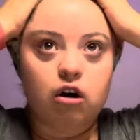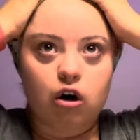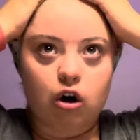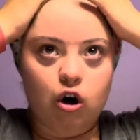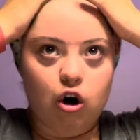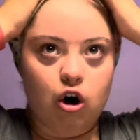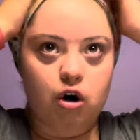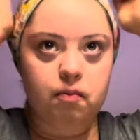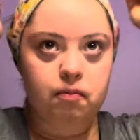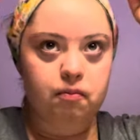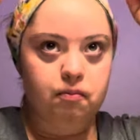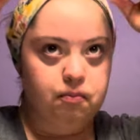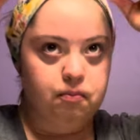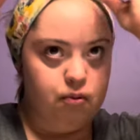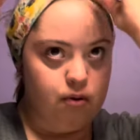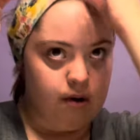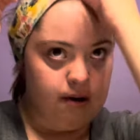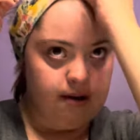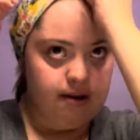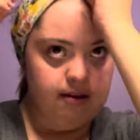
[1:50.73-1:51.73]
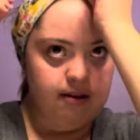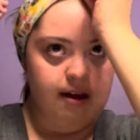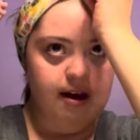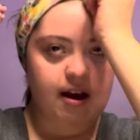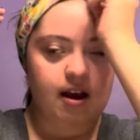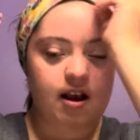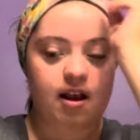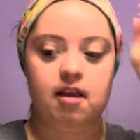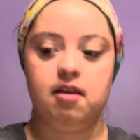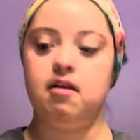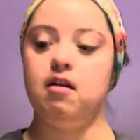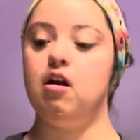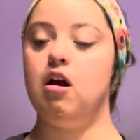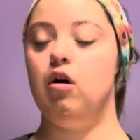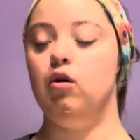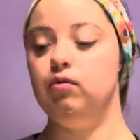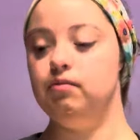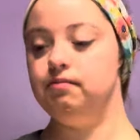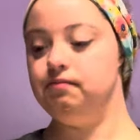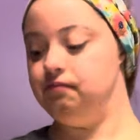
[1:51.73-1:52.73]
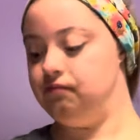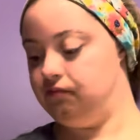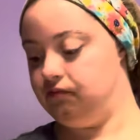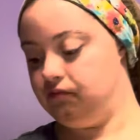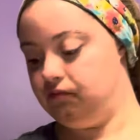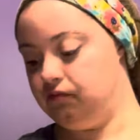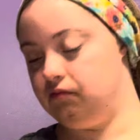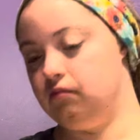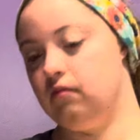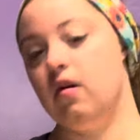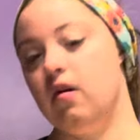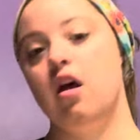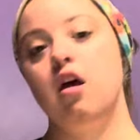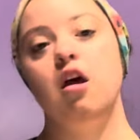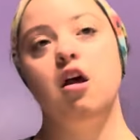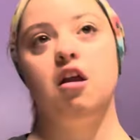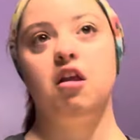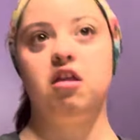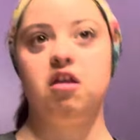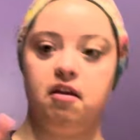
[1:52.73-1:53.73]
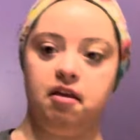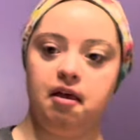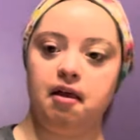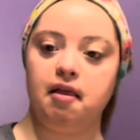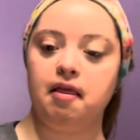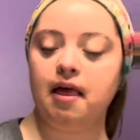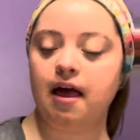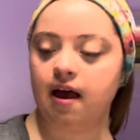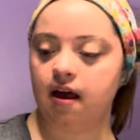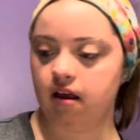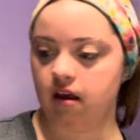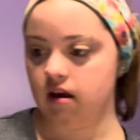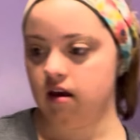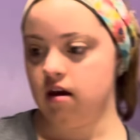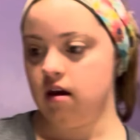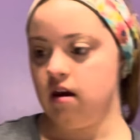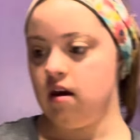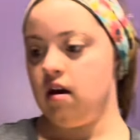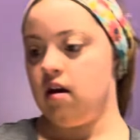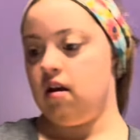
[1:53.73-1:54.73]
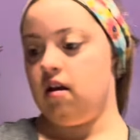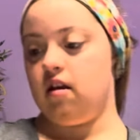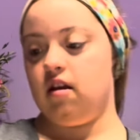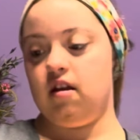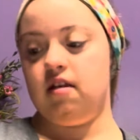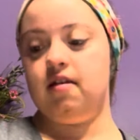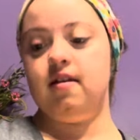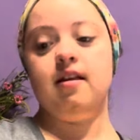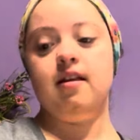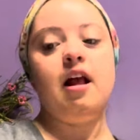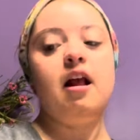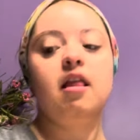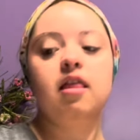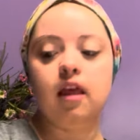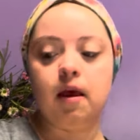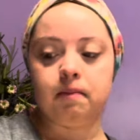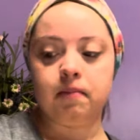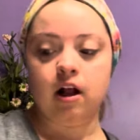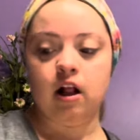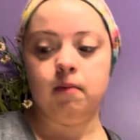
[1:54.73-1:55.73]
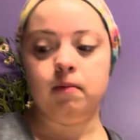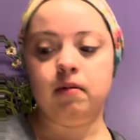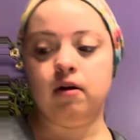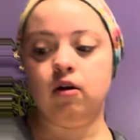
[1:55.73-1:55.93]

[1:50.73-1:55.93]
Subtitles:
All product has to go. So the next step I'm gonna be